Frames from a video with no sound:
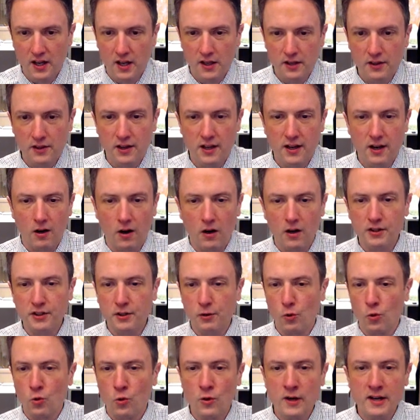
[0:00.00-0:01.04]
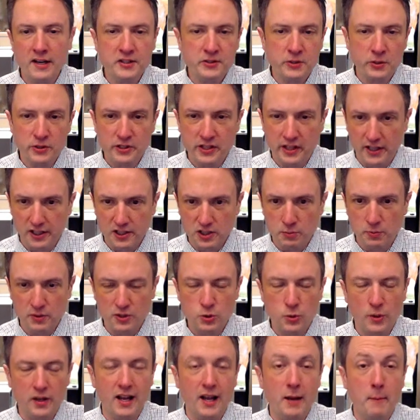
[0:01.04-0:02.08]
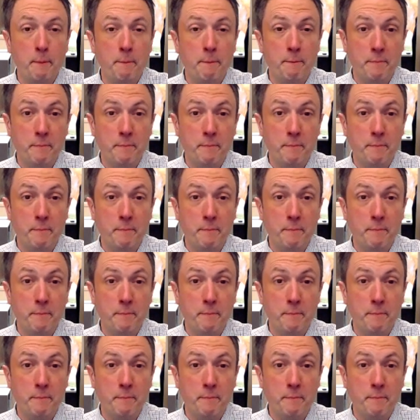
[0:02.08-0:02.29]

They are on the razor's edge between a